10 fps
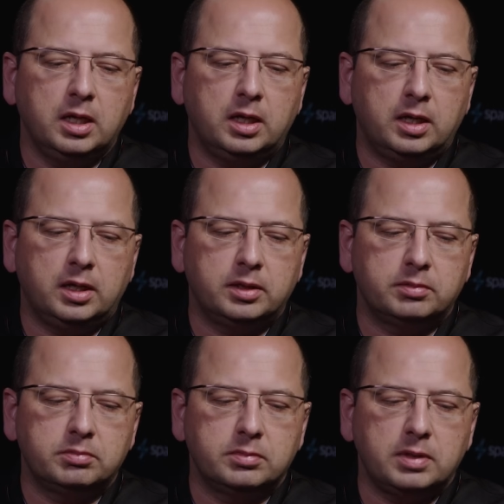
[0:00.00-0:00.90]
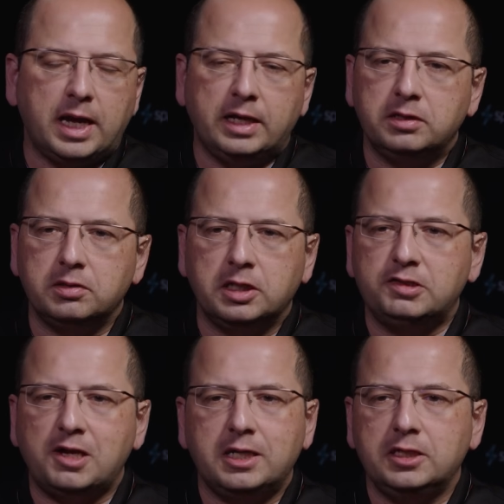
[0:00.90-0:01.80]
uh, and
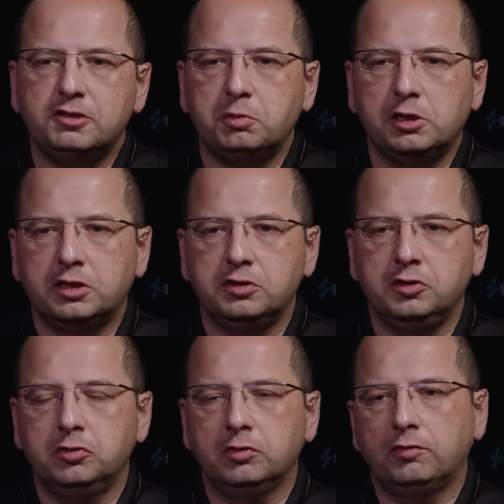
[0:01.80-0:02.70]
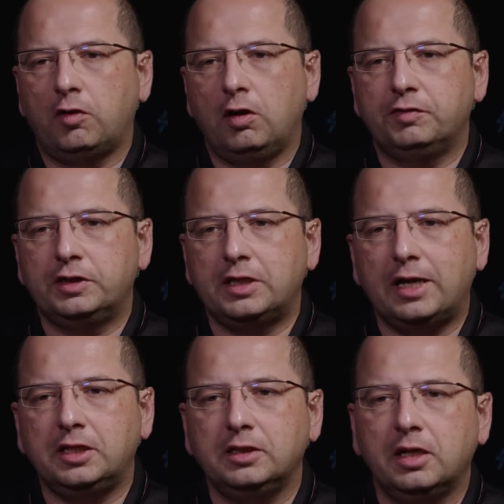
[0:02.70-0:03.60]
these ideas will continue to evolve and i
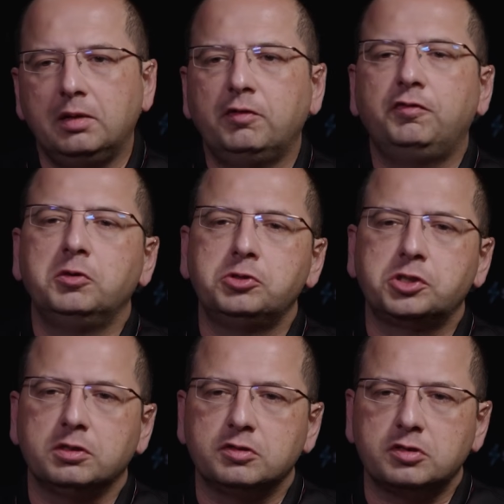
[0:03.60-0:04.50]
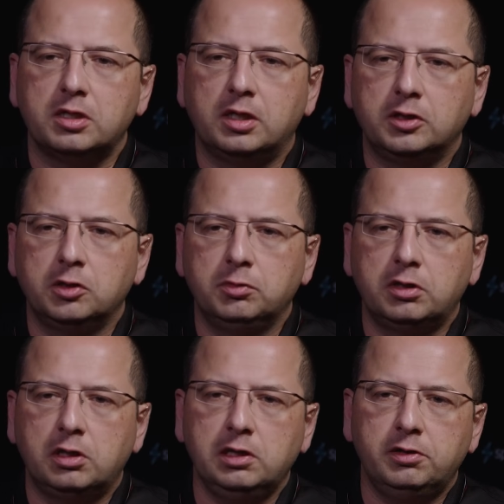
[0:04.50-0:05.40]
think there'll be fusions uh, you were
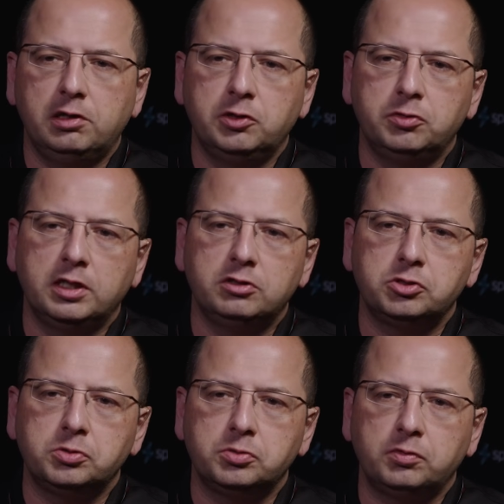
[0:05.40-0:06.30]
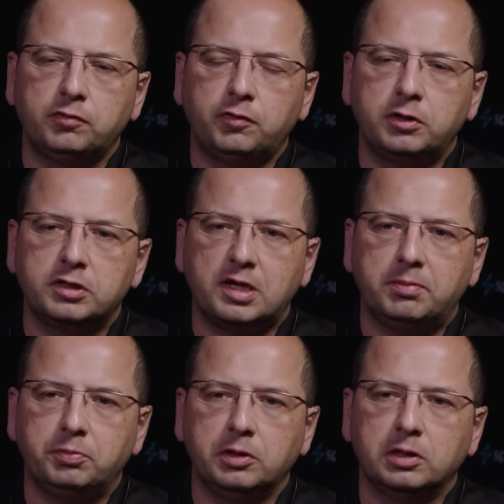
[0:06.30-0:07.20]
earlier alluding to for
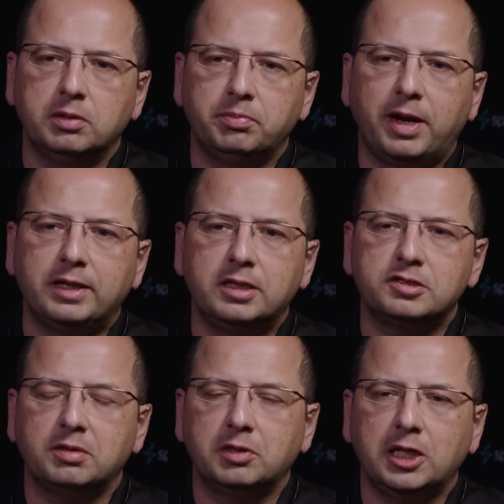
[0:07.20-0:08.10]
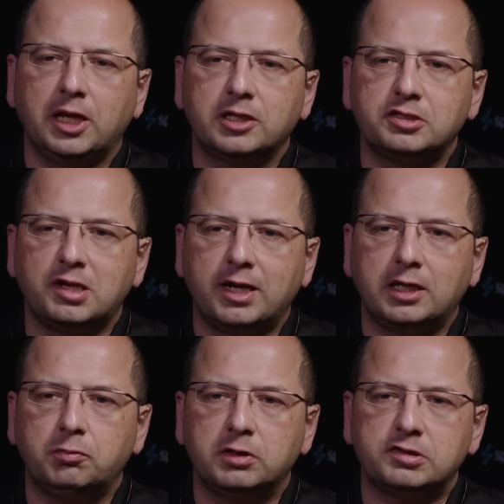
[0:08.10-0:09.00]
example combining something like Cyc
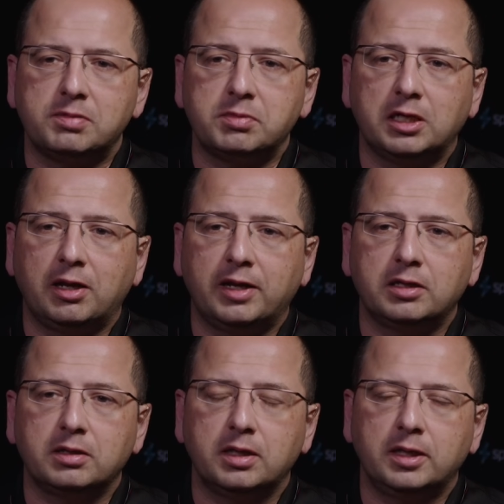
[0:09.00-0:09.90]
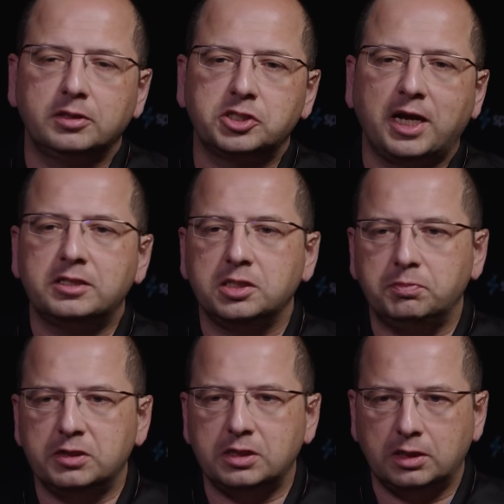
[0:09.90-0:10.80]
with something like uh, chat
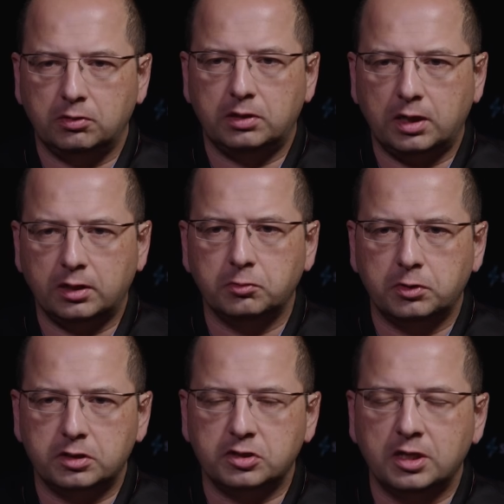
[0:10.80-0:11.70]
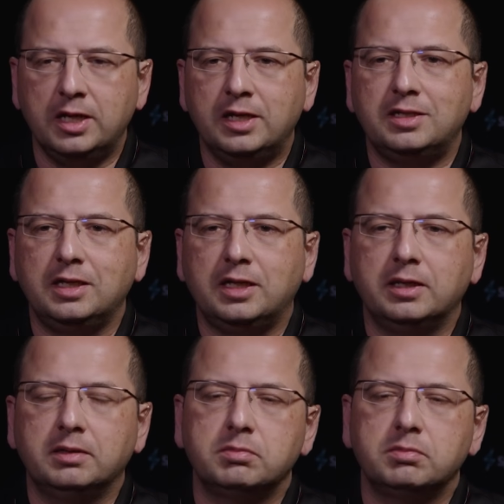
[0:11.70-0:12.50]
gpt or in other words taking